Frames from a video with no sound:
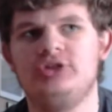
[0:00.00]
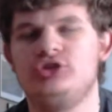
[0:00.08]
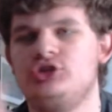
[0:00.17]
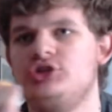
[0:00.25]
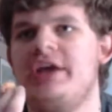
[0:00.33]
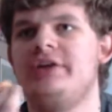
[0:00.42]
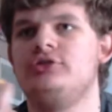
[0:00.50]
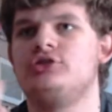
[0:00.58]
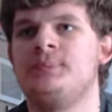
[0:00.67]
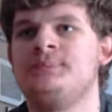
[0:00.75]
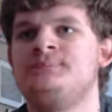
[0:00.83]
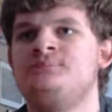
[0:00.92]
change.
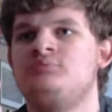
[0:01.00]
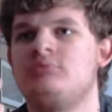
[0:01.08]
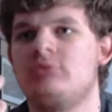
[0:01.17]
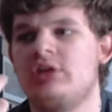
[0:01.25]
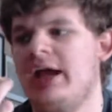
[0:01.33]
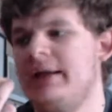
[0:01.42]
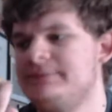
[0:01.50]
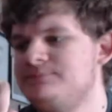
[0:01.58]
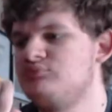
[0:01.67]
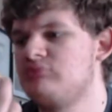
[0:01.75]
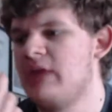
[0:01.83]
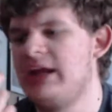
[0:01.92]

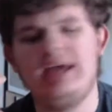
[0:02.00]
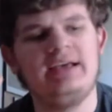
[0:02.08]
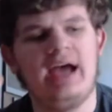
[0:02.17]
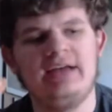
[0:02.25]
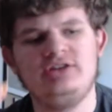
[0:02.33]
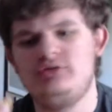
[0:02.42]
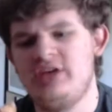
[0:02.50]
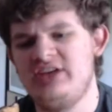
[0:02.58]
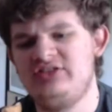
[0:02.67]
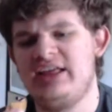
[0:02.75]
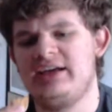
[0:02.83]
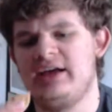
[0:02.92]
And I do taste
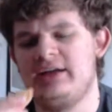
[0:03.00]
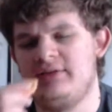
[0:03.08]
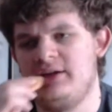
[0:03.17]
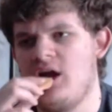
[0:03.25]
that kind of thing.